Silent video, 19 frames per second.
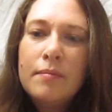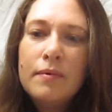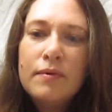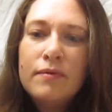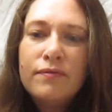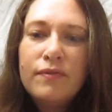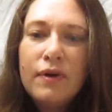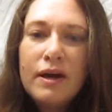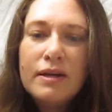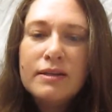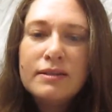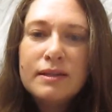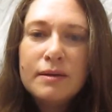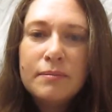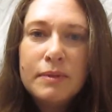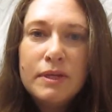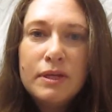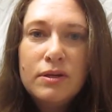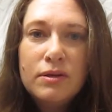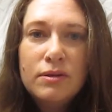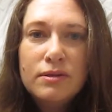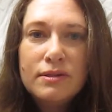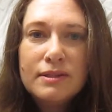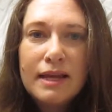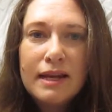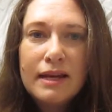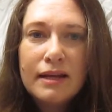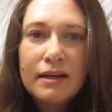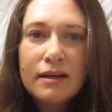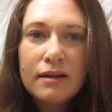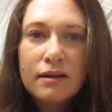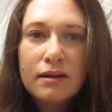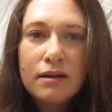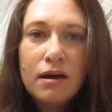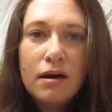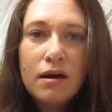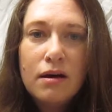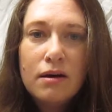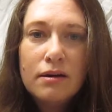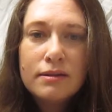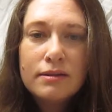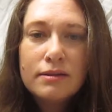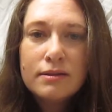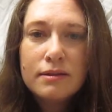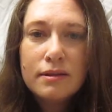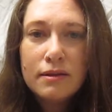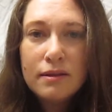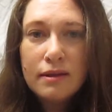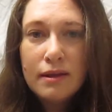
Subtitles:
find somebody who's selling cards